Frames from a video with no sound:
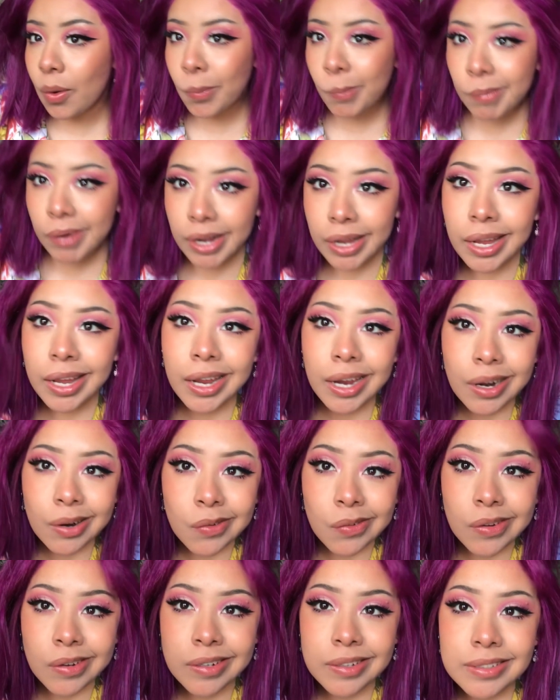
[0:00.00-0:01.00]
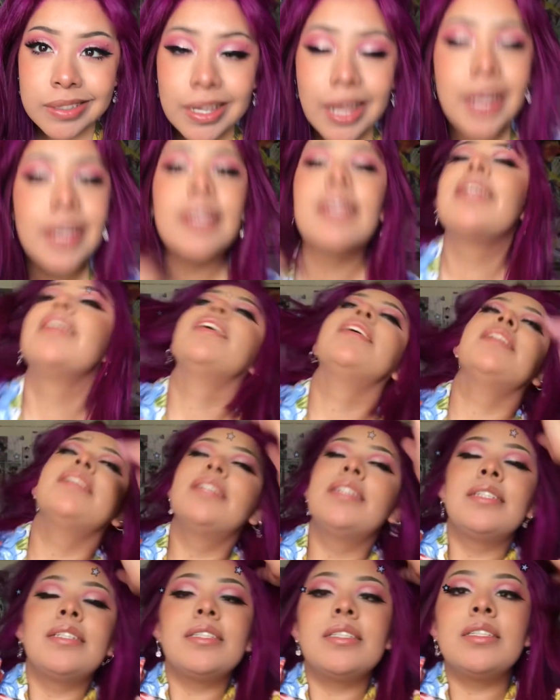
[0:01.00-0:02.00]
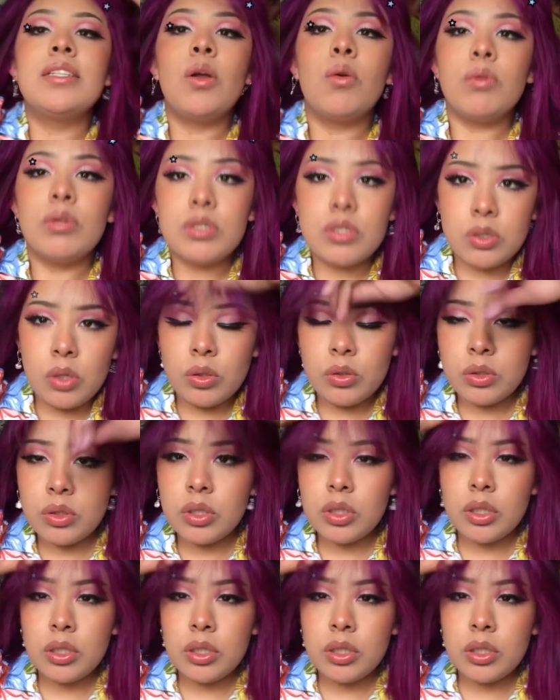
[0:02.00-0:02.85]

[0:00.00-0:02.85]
my hair looks like. This is the result.